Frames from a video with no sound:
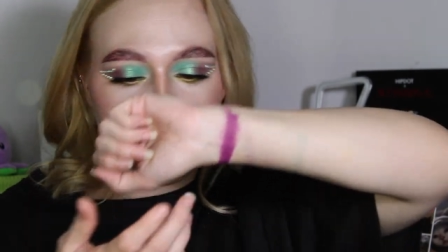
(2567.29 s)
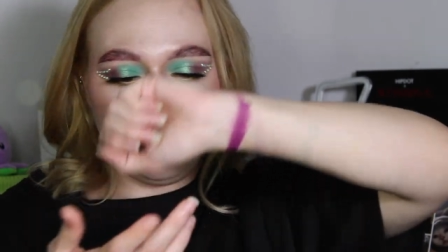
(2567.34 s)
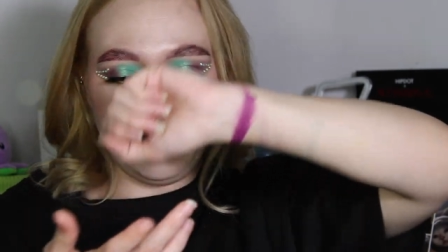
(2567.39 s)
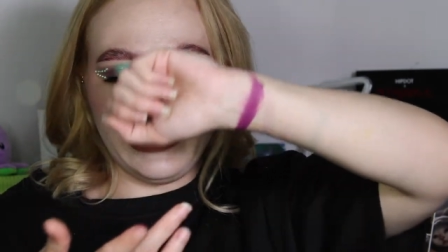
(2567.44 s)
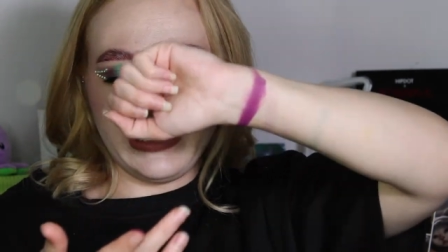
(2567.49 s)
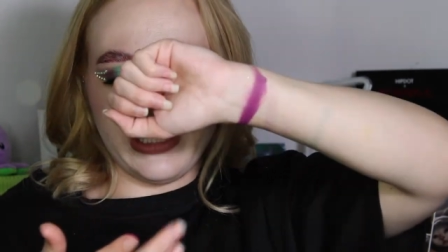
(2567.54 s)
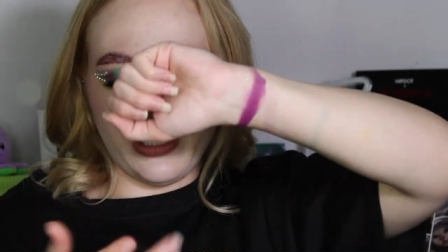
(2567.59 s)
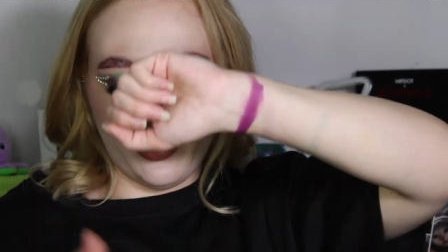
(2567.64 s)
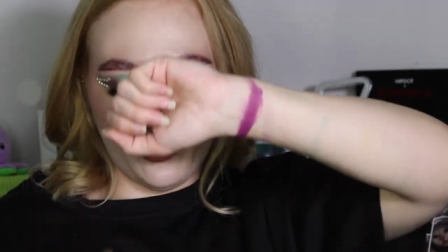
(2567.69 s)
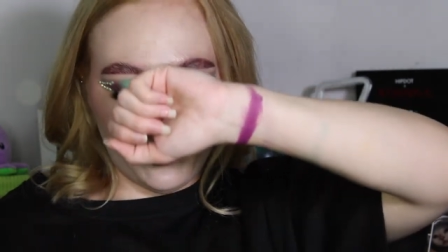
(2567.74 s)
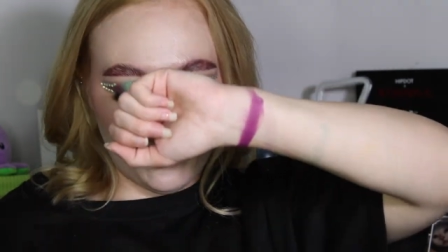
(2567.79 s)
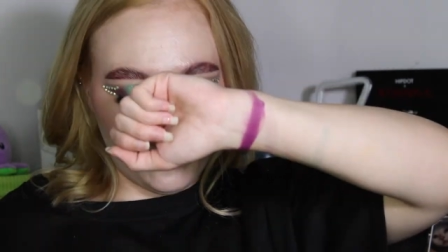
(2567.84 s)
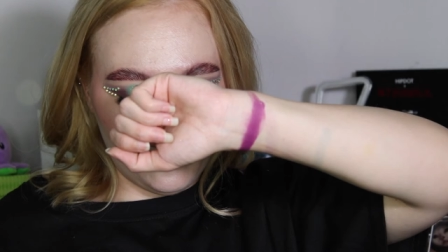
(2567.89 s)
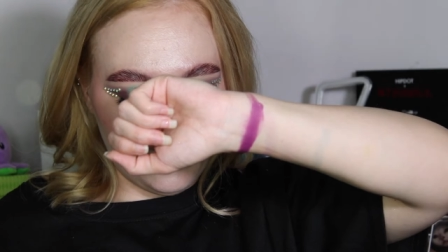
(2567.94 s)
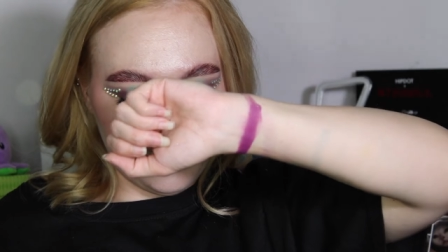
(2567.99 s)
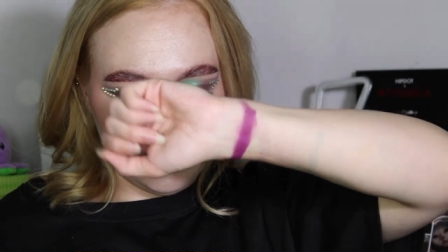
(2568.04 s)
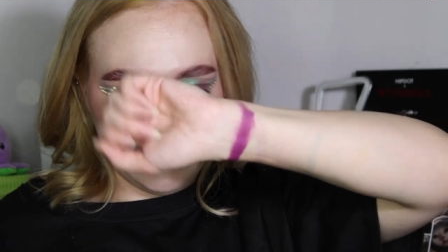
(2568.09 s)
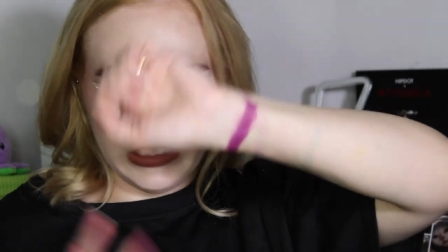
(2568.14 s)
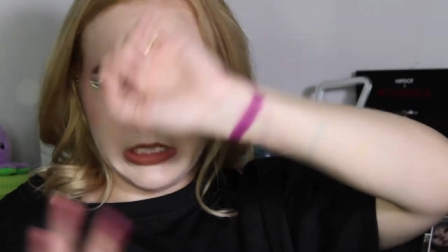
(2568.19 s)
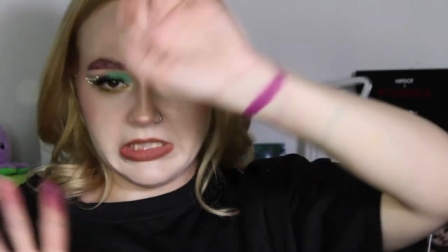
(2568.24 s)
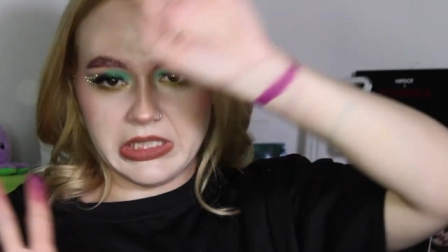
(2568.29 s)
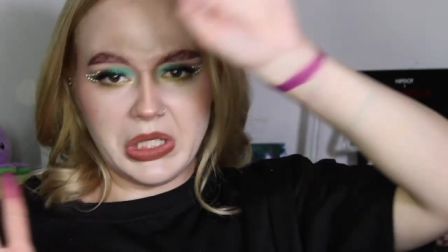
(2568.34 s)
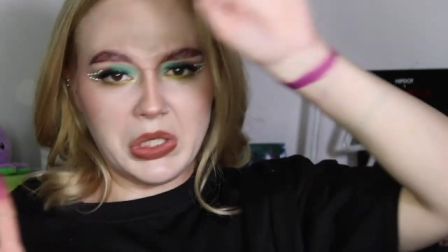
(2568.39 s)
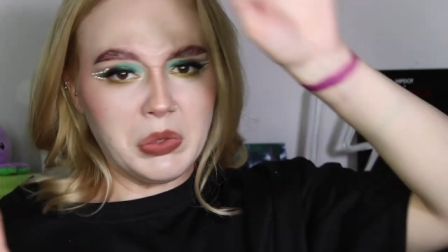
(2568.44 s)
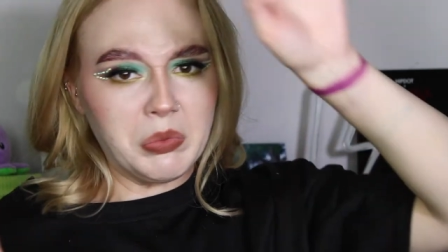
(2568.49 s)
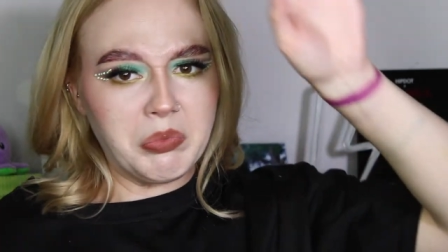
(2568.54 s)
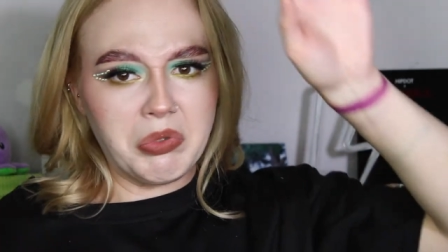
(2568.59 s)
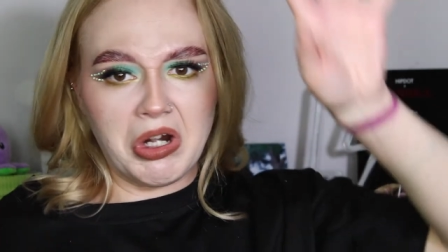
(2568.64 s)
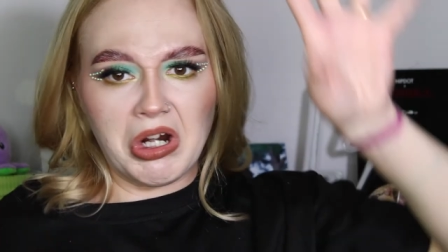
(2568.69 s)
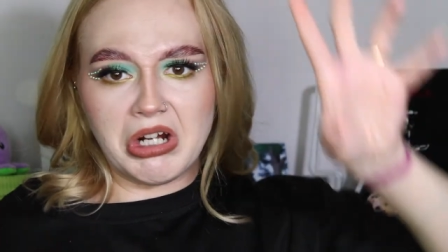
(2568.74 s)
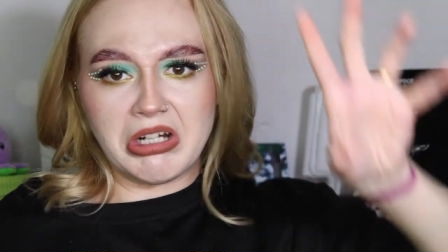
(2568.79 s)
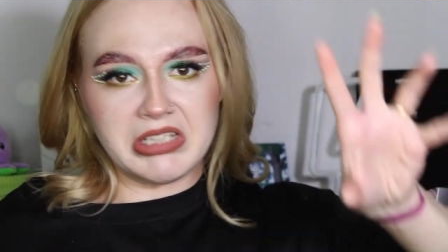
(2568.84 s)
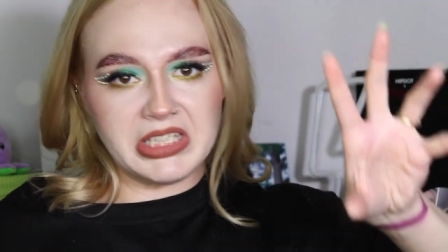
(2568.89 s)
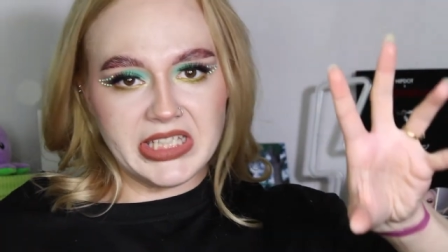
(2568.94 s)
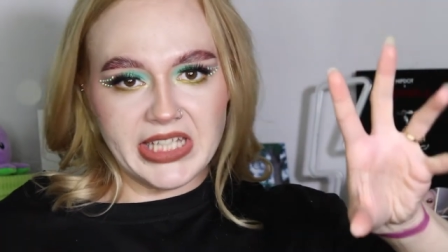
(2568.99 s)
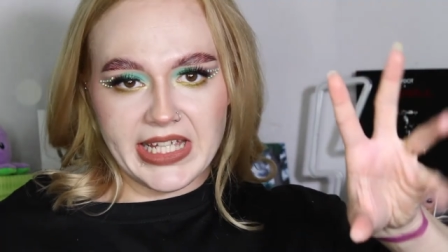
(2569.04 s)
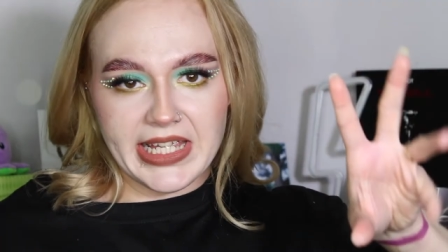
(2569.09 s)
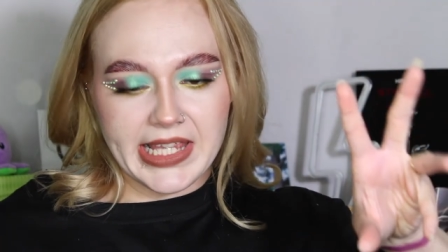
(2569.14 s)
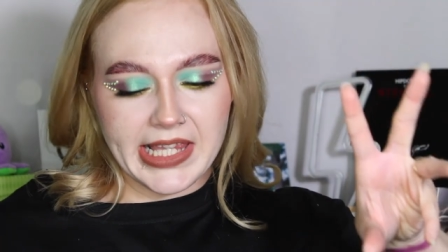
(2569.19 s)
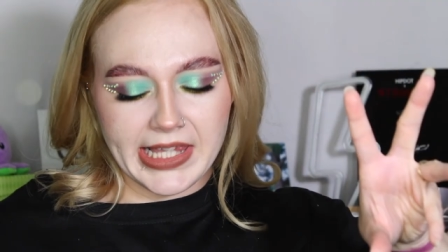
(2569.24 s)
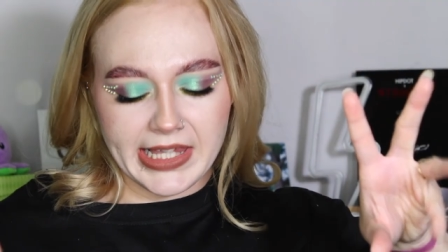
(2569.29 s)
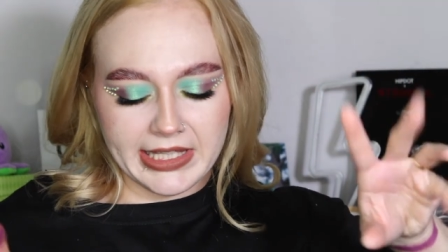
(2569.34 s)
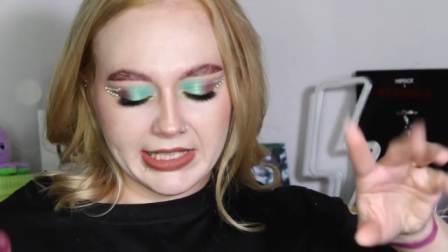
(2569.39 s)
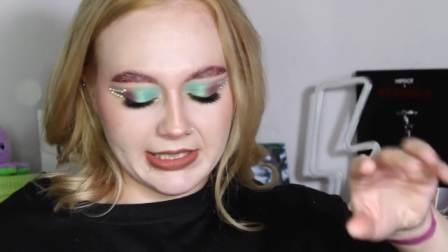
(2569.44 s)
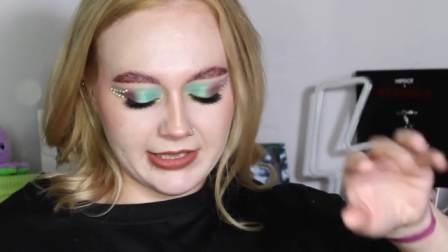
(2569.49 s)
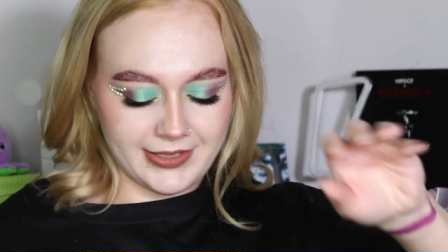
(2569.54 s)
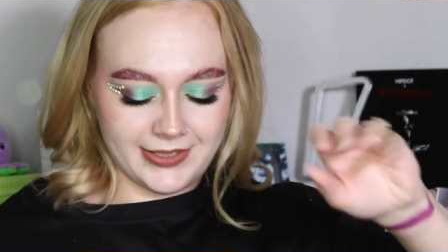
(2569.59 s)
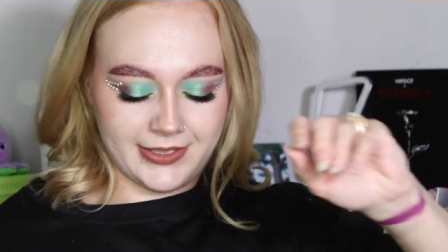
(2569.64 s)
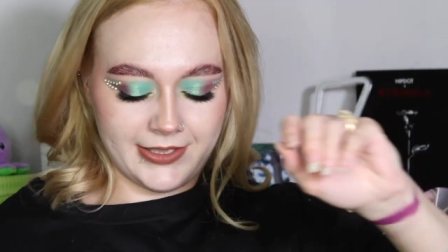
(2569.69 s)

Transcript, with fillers: it's a whole, it's a whole process.